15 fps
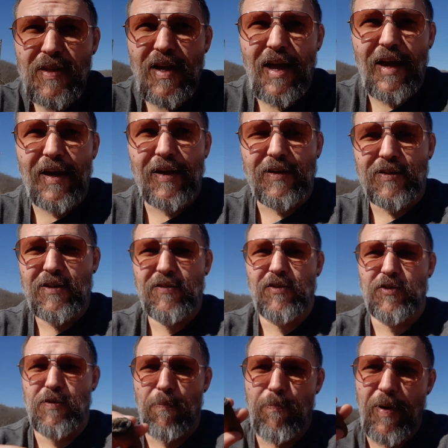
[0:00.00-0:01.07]
And there's
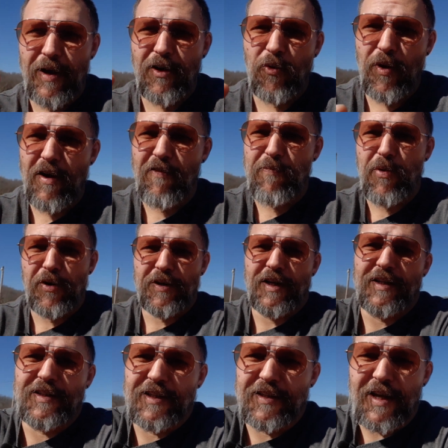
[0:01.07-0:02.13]
a better way of putting
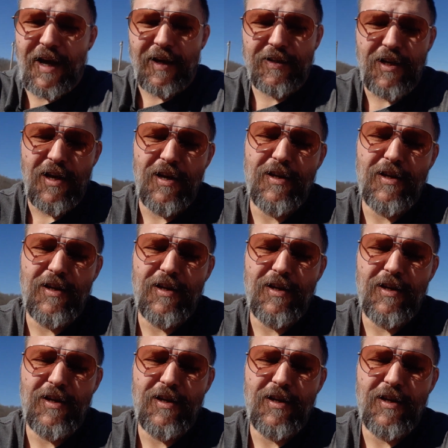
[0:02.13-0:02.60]
it than that.